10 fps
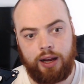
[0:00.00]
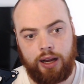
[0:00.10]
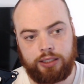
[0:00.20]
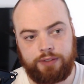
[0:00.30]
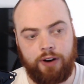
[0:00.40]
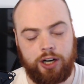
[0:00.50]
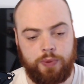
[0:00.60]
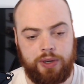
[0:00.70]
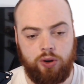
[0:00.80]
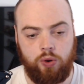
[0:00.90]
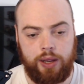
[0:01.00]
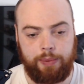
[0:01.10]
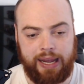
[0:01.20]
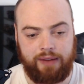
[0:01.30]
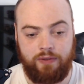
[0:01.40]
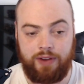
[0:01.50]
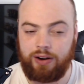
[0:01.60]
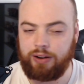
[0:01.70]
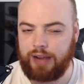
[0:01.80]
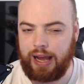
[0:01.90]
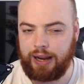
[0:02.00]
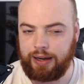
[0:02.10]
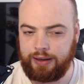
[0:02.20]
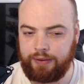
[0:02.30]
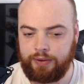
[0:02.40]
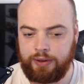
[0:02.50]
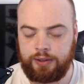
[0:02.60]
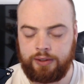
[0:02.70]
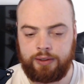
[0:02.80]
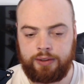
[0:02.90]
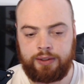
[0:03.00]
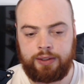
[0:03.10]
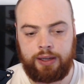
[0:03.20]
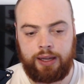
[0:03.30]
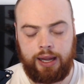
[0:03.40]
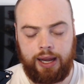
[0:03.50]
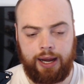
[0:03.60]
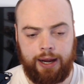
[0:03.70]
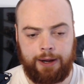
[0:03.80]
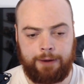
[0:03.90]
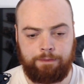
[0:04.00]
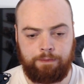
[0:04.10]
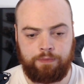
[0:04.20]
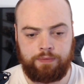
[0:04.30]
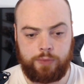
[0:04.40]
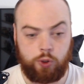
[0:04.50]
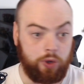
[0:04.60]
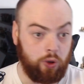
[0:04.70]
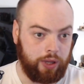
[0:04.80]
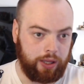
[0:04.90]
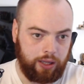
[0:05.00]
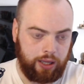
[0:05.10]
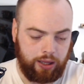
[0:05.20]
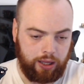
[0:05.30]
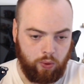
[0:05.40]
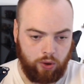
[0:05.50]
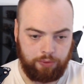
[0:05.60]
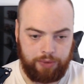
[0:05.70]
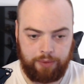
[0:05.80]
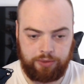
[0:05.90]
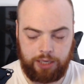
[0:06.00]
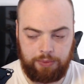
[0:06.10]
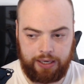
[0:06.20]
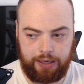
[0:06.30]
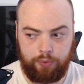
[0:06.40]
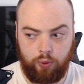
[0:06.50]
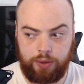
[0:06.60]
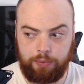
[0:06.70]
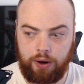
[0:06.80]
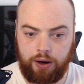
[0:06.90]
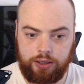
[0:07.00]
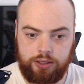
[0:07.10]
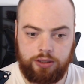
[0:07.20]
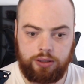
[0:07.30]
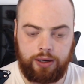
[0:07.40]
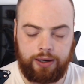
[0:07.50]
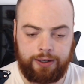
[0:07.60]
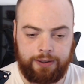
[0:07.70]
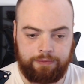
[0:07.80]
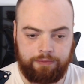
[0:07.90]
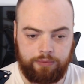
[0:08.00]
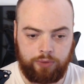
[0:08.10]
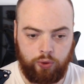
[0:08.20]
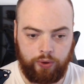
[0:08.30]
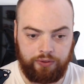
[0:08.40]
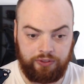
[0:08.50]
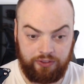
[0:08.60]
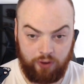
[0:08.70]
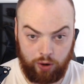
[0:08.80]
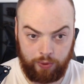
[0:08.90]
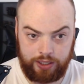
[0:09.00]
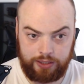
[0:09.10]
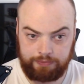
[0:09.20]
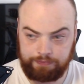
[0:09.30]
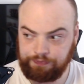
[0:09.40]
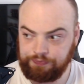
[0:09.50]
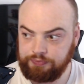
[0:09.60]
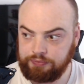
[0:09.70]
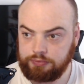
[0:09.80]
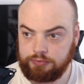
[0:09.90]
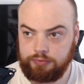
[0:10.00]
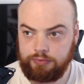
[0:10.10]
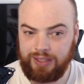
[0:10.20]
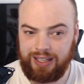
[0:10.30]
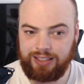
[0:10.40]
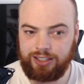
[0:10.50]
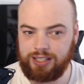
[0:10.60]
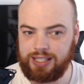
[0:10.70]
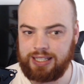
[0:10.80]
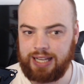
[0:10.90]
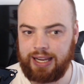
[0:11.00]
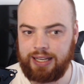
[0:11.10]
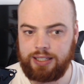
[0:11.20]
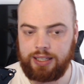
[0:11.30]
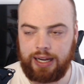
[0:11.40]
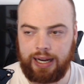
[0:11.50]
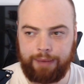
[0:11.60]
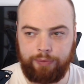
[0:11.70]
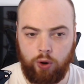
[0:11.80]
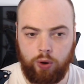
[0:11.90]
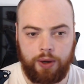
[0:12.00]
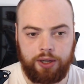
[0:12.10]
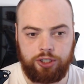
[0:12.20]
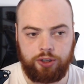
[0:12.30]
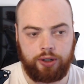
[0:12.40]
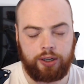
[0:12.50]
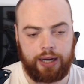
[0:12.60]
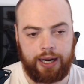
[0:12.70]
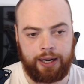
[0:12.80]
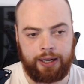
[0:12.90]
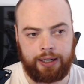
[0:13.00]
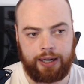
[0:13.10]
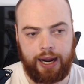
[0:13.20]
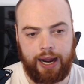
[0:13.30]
as far as we know, it might have a variant of Kang in it. So we know that the quantum realm is going to be an important part going forward. Does this tie into that? I'm not quite sure. I